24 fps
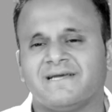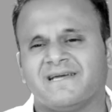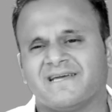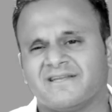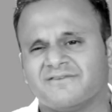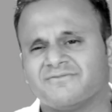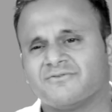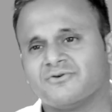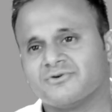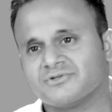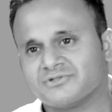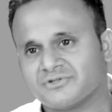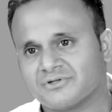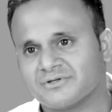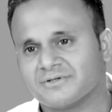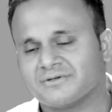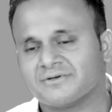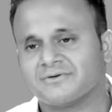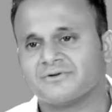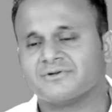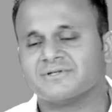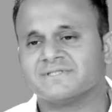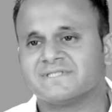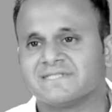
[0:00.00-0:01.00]
And of course, on
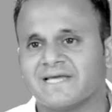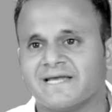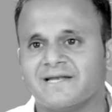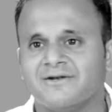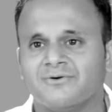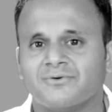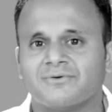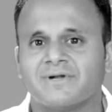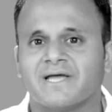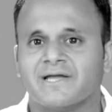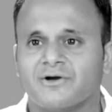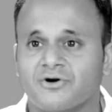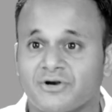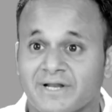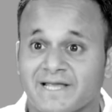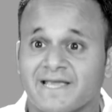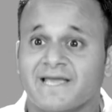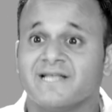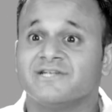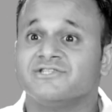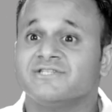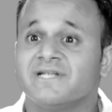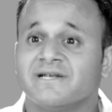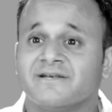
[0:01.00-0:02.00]
a side note, I got
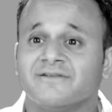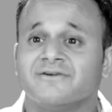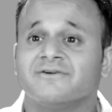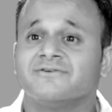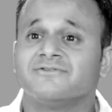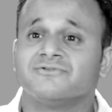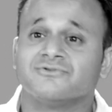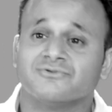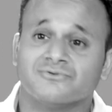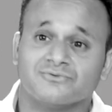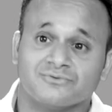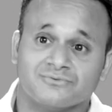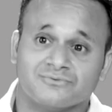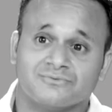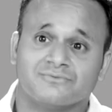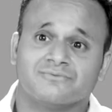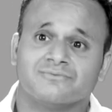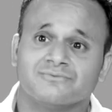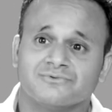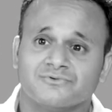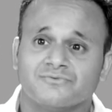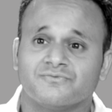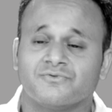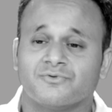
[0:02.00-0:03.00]
engaged that year. So
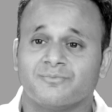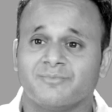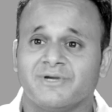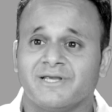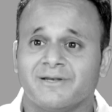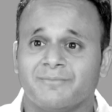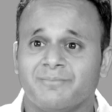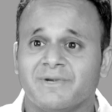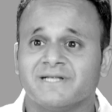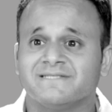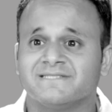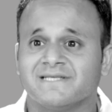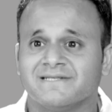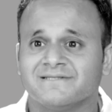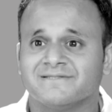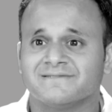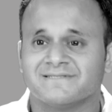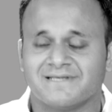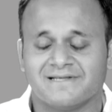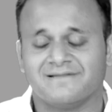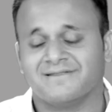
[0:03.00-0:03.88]
for me, it made sense.